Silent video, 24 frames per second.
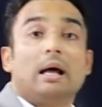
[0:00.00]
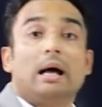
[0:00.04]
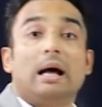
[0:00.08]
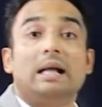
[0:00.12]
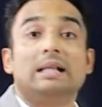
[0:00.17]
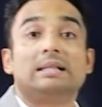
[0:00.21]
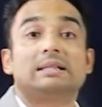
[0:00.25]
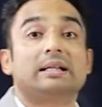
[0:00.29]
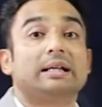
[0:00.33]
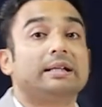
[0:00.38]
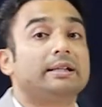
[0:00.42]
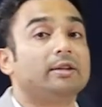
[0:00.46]

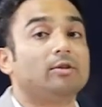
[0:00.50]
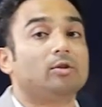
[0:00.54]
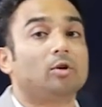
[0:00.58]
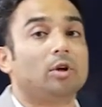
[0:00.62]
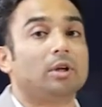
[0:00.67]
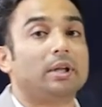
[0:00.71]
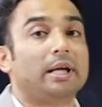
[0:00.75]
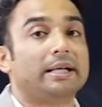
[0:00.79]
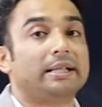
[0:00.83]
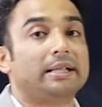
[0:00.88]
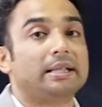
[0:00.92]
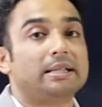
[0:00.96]
Ulcerative
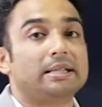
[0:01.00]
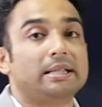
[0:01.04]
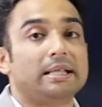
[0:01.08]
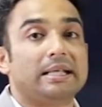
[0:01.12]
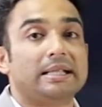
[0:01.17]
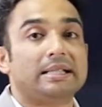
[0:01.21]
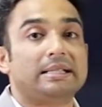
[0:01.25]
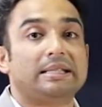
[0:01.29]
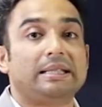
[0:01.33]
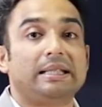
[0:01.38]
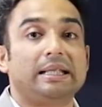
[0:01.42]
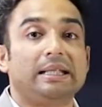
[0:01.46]
colitis
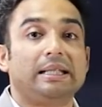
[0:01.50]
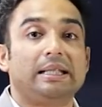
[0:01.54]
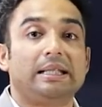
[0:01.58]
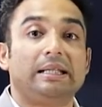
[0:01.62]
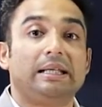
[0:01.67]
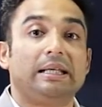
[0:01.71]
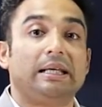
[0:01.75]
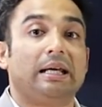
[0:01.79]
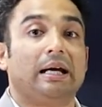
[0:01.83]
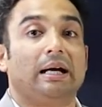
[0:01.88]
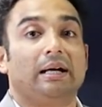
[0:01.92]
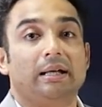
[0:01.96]
is seen
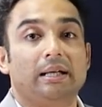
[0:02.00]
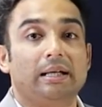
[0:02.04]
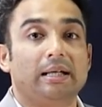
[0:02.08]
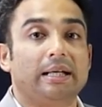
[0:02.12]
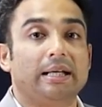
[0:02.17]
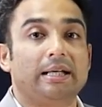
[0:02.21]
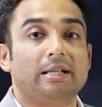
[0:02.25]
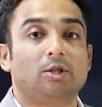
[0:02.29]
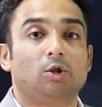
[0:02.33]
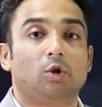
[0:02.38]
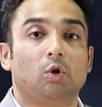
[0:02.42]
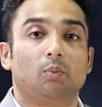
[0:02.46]
in younger
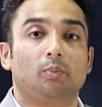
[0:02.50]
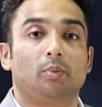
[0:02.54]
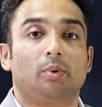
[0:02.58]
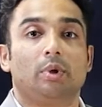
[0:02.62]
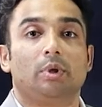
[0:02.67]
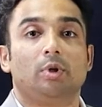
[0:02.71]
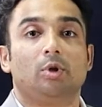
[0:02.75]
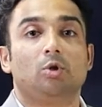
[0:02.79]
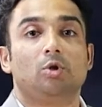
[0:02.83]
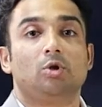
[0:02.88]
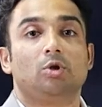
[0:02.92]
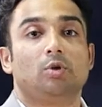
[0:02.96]
age group,
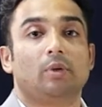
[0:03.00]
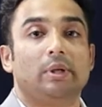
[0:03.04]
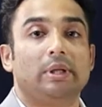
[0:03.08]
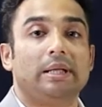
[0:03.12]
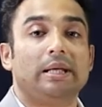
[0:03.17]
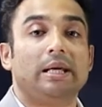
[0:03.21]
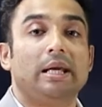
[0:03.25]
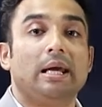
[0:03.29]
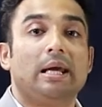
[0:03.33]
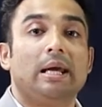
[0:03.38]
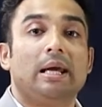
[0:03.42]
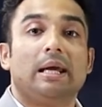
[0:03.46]

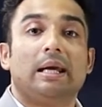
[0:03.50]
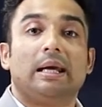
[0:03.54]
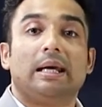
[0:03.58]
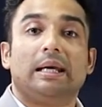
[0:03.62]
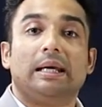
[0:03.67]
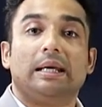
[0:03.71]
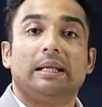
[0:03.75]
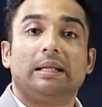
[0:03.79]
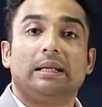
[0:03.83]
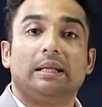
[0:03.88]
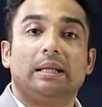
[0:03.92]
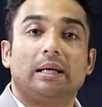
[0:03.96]
usually
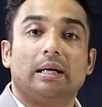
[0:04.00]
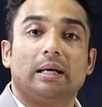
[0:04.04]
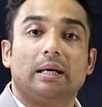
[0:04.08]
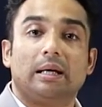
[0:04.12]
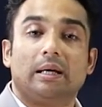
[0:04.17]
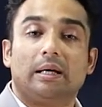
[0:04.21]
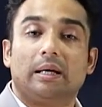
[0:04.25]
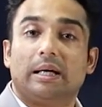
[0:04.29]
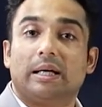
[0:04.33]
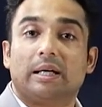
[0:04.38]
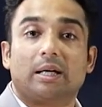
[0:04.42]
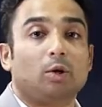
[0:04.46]
in
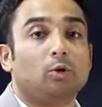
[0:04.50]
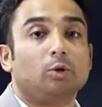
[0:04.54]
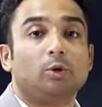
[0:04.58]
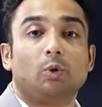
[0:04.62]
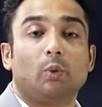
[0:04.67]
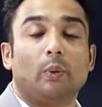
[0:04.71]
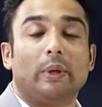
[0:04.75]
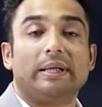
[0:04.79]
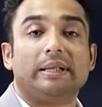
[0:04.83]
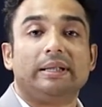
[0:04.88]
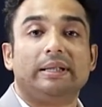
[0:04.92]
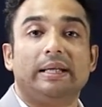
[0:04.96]
uh, around
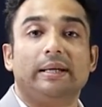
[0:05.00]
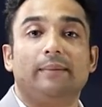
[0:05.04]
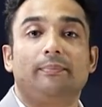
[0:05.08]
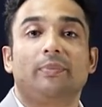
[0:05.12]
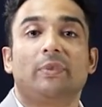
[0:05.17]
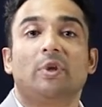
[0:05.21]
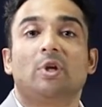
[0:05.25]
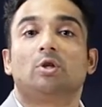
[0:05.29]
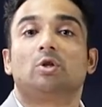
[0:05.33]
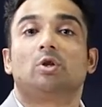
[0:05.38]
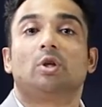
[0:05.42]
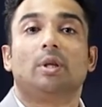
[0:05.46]
20.
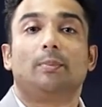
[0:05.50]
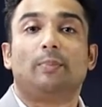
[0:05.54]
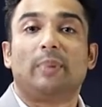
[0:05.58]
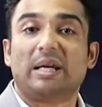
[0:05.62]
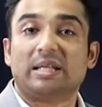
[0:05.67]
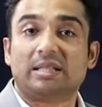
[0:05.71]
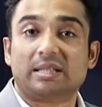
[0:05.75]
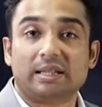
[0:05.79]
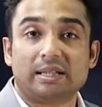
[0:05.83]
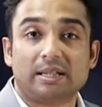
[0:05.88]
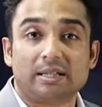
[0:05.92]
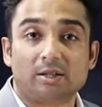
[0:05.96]
So the
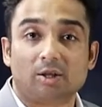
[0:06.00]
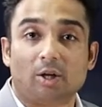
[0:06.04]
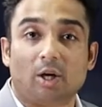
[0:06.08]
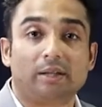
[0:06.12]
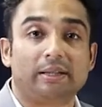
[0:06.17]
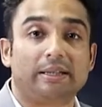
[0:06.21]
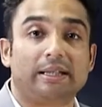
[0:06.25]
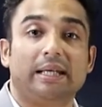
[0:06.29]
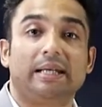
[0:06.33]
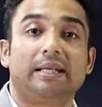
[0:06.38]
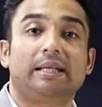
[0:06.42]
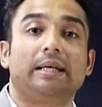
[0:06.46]
patient is
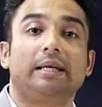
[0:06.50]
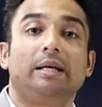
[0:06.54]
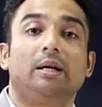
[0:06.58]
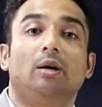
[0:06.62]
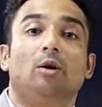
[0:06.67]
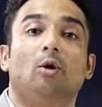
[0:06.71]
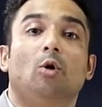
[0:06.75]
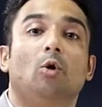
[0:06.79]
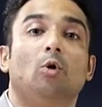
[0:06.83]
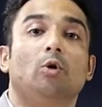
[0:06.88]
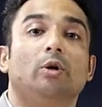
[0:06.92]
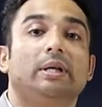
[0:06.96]
not
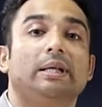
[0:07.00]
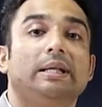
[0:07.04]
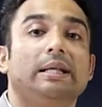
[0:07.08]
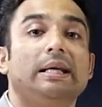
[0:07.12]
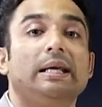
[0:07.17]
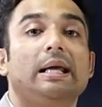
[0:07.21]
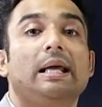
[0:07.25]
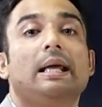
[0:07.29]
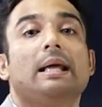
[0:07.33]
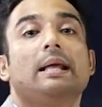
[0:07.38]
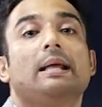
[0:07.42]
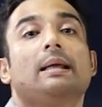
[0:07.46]
taking
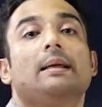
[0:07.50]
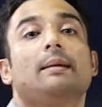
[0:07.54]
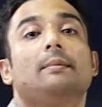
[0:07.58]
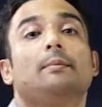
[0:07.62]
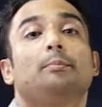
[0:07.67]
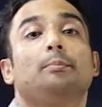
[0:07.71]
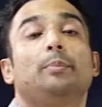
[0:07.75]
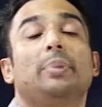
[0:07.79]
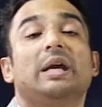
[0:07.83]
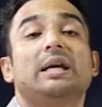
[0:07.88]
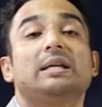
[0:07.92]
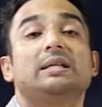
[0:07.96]
orally.
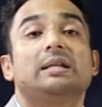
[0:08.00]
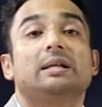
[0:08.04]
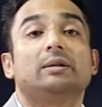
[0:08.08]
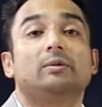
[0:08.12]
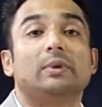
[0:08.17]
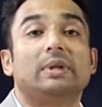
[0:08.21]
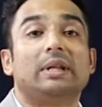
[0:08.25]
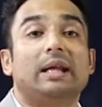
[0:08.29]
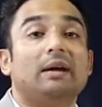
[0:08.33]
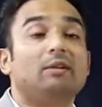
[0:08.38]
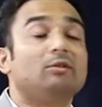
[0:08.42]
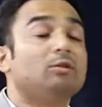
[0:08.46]
Patient
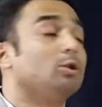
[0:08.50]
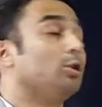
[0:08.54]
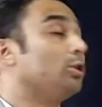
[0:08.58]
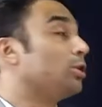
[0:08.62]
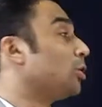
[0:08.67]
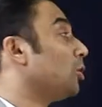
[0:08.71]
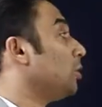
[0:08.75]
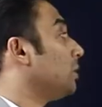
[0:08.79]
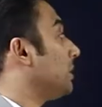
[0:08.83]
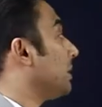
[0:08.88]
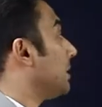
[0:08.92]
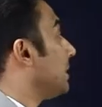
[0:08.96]
will have
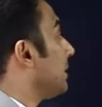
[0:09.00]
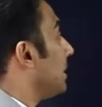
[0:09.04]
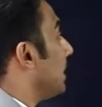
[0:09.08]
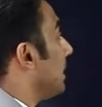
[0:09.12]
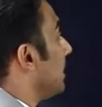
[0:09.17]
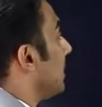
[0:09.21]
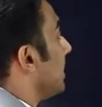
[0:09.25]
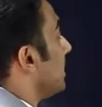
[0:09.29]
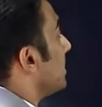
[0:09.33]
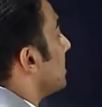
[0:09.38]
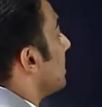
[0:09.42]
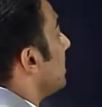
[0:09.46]
growth
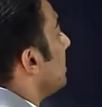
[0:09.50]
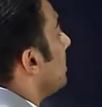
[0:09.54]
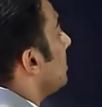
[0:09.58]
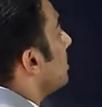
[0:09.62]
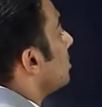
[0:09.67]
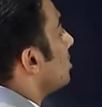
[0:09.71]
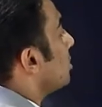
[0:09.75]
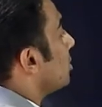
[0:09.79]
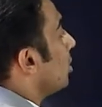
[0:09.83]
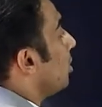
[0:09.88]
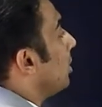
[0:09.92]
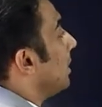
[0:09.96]
retardation.
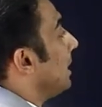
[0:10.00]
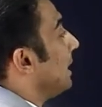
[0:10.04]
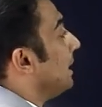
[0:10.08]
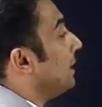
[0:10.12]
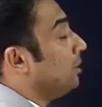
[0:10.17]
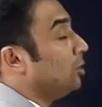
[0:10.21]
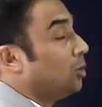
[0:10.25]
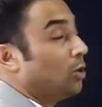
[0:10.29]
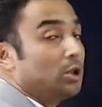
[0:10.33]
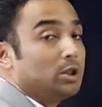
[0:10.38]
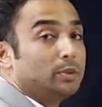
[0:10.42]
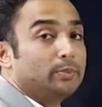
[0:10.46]
So
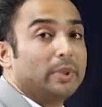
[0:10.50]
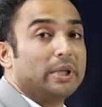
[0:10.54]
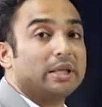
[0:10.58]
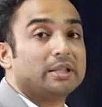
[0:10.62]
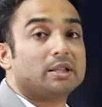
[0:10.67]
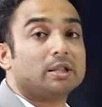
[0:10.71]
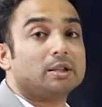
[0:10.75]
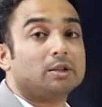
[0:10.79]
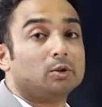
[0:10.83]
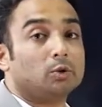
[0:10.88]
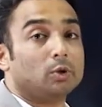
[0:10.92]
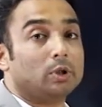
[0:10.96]
in those
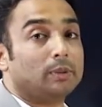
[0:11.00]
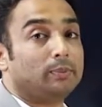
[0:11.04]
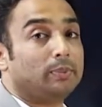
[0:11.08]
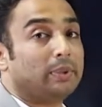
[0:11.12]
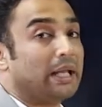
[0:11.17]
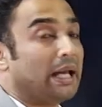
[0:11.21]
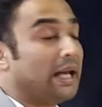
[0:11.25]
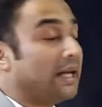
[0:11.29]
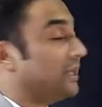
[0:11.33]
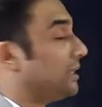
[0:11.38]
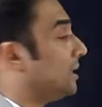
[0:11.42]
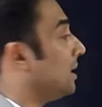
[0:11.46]
patients, you will
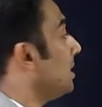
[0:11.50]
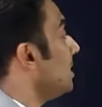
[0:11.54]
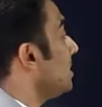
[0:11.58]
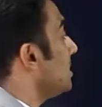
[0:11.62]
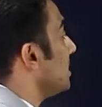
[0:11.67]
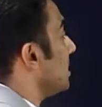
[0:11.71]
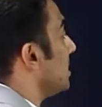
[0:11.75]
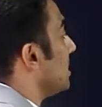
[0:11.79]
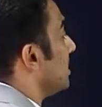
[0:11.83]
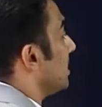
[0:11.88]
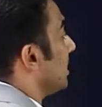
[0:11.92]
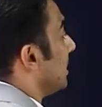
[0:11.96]
plan a
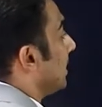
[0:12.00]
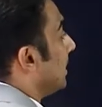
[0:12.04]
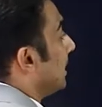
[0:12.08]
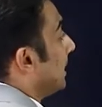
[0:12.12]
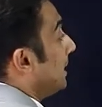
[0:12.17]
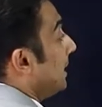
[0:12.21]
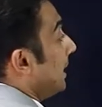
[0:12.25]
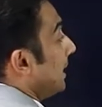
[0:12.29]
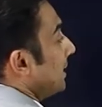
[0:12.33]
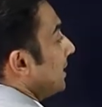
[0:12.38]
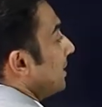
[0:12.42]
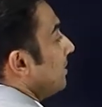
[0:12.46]
surgery,
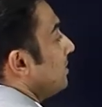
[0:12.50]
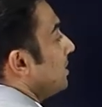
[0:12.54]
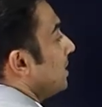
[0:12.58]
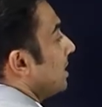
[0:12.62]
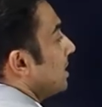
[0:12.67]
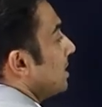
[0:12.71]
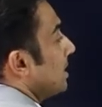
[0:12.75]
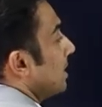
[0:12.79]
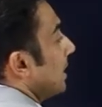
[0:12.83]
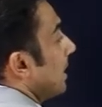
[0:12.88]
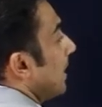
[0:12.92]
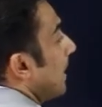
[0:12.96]
elective
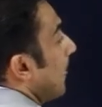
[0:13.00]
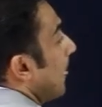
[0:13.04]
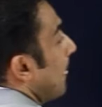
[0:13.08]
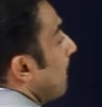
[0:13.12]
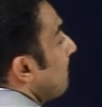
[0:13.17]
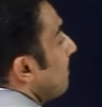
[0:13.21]
surgery.